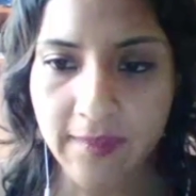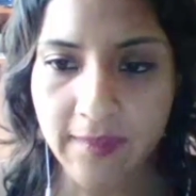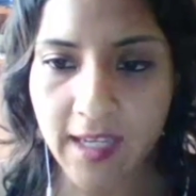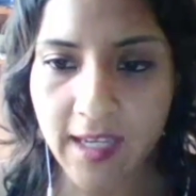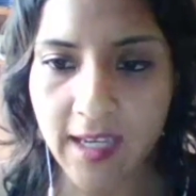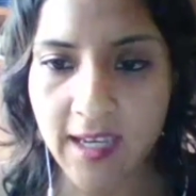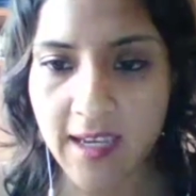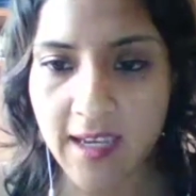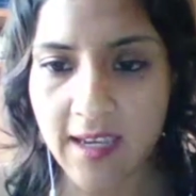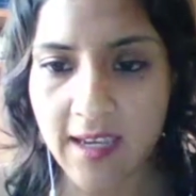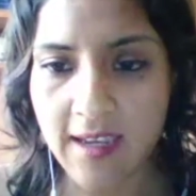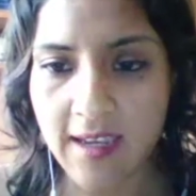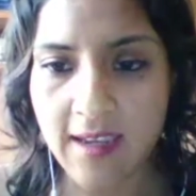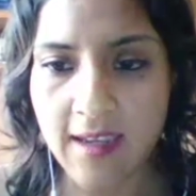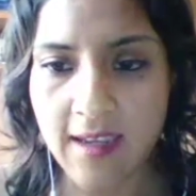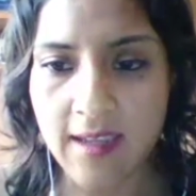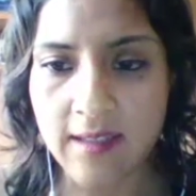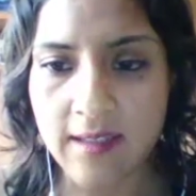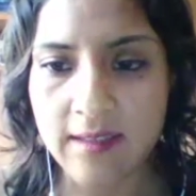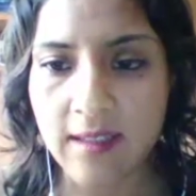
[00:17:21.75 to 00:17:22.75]

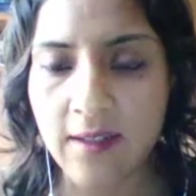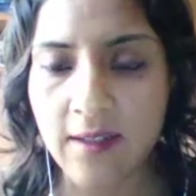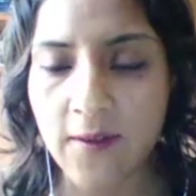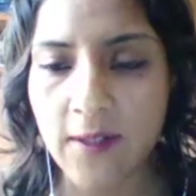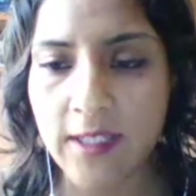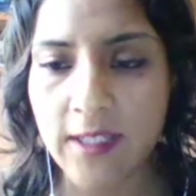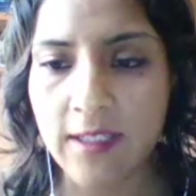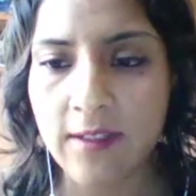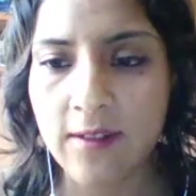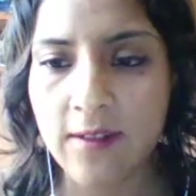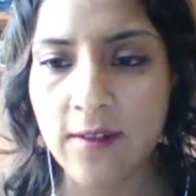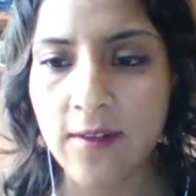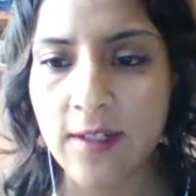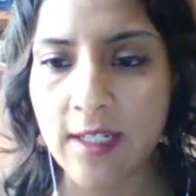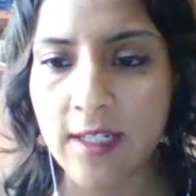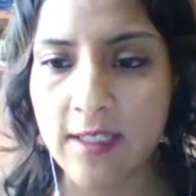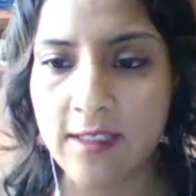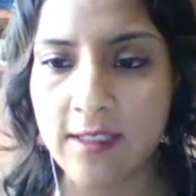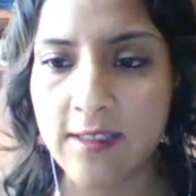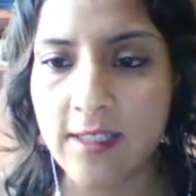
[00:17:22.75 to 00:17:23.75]
is a running
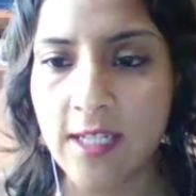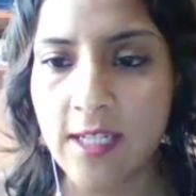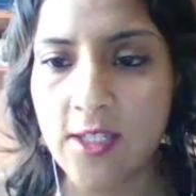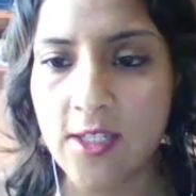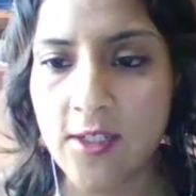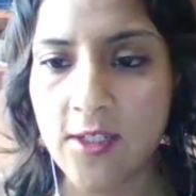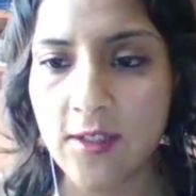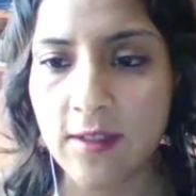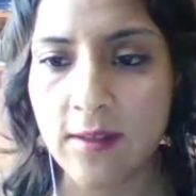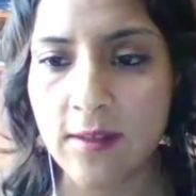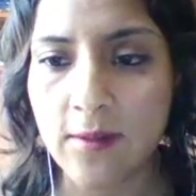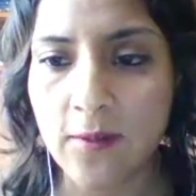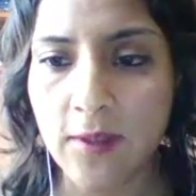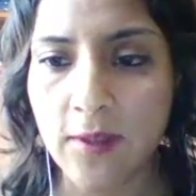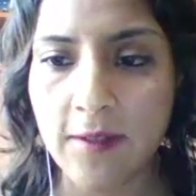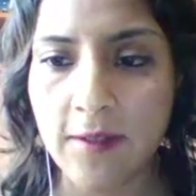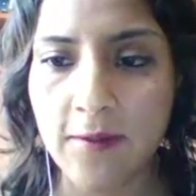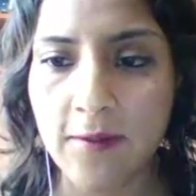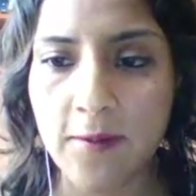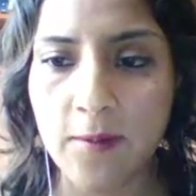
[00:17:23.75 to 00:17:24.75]
organization
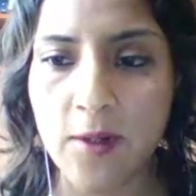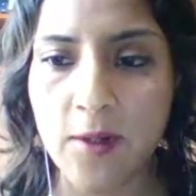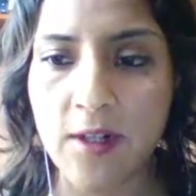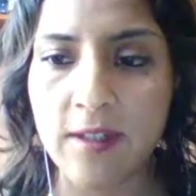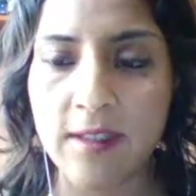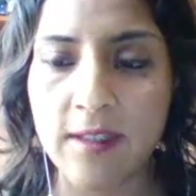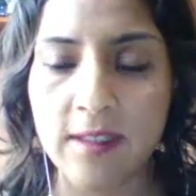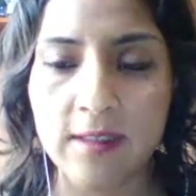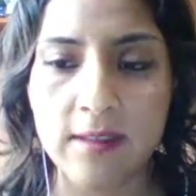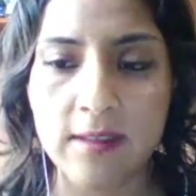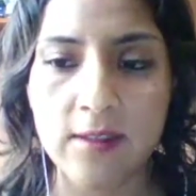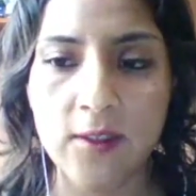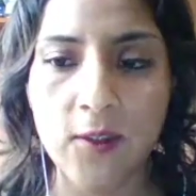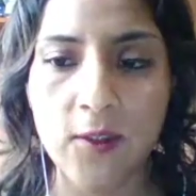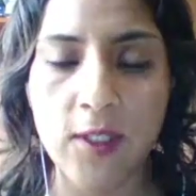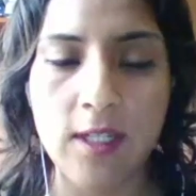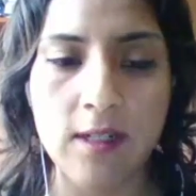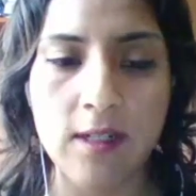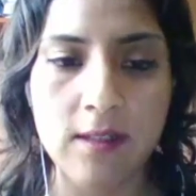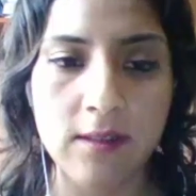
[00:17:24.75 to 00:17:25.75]
with more than 2
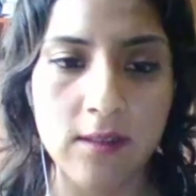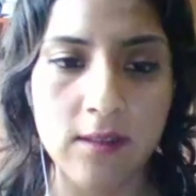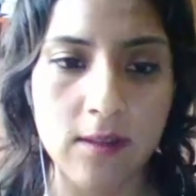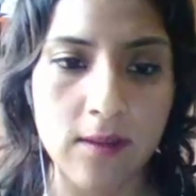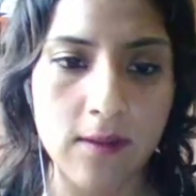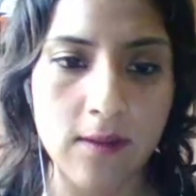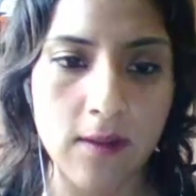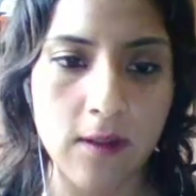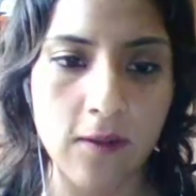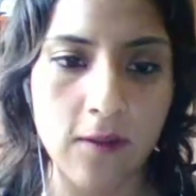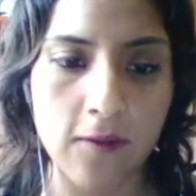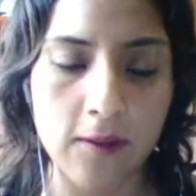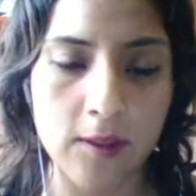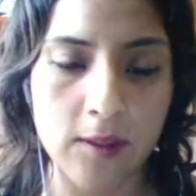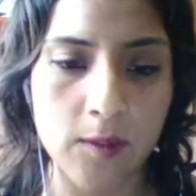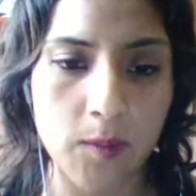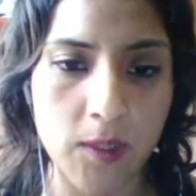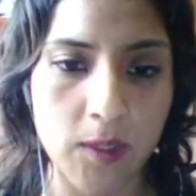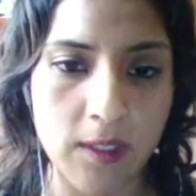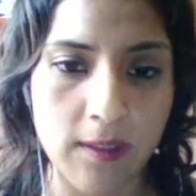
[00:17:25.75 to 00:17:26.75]
years of
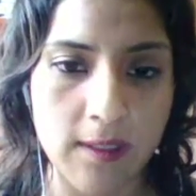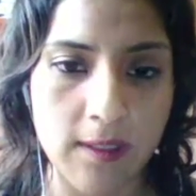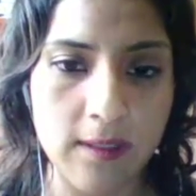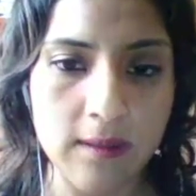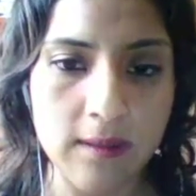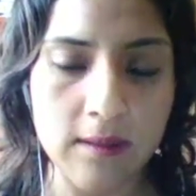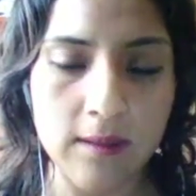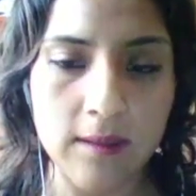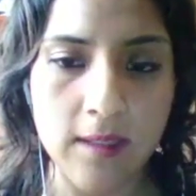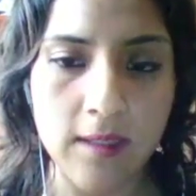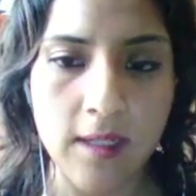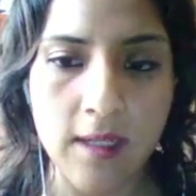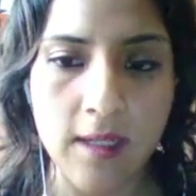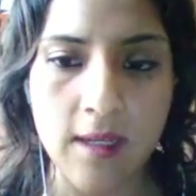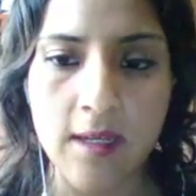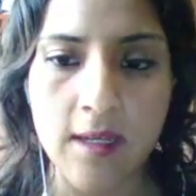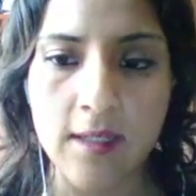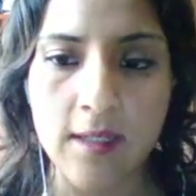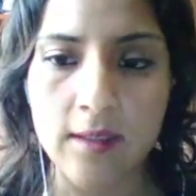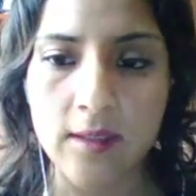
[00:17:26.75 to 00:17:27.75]
experience.
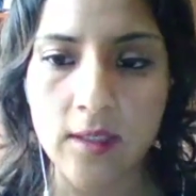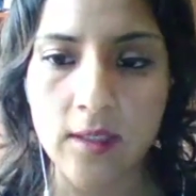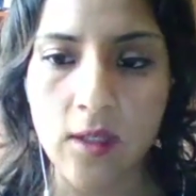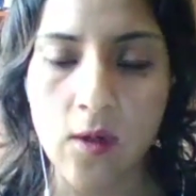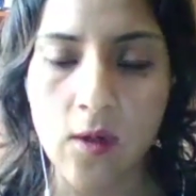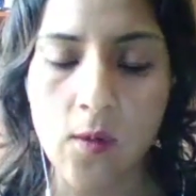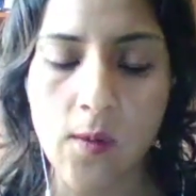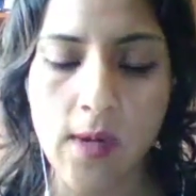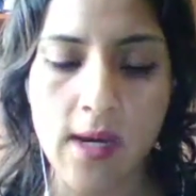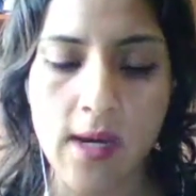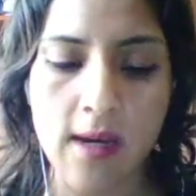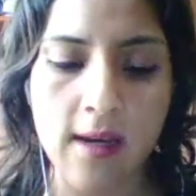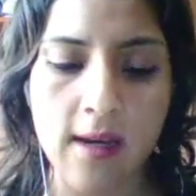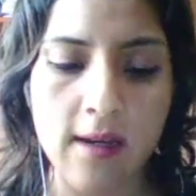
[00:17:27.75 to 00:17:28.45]
So,